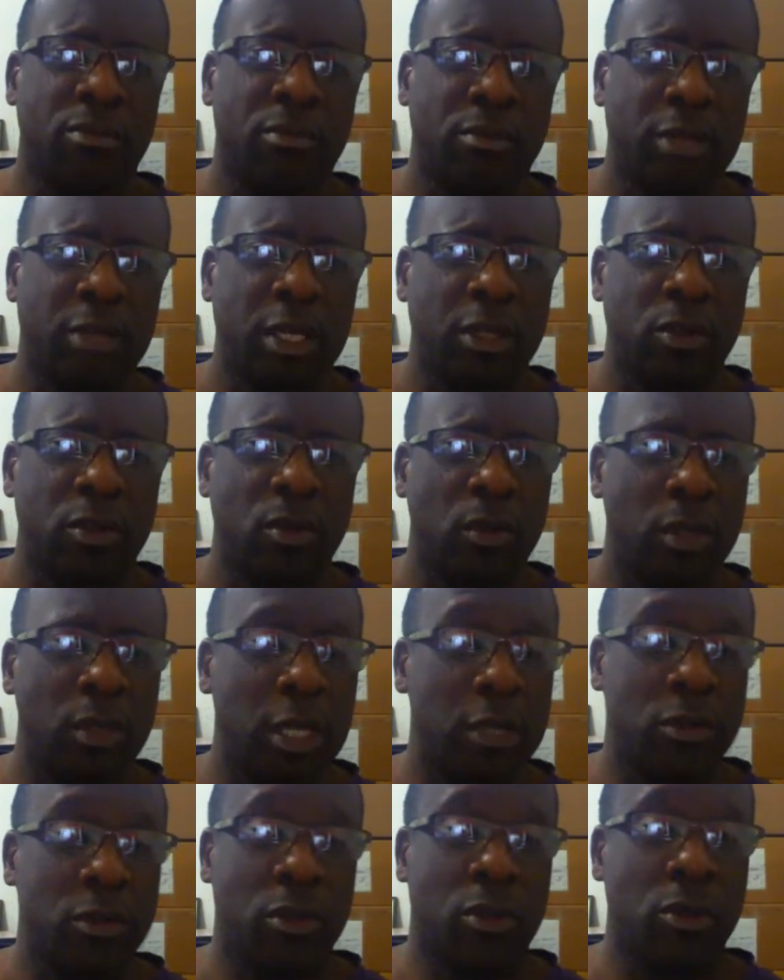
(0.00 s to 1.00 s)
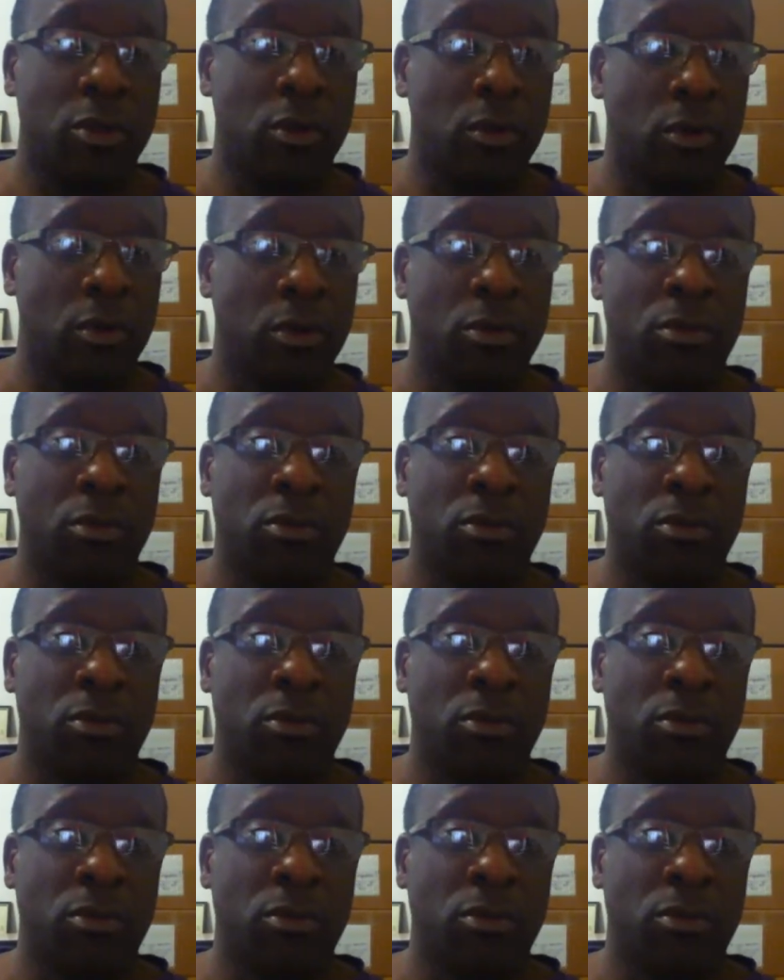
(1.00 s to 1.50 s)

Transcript: They do electrical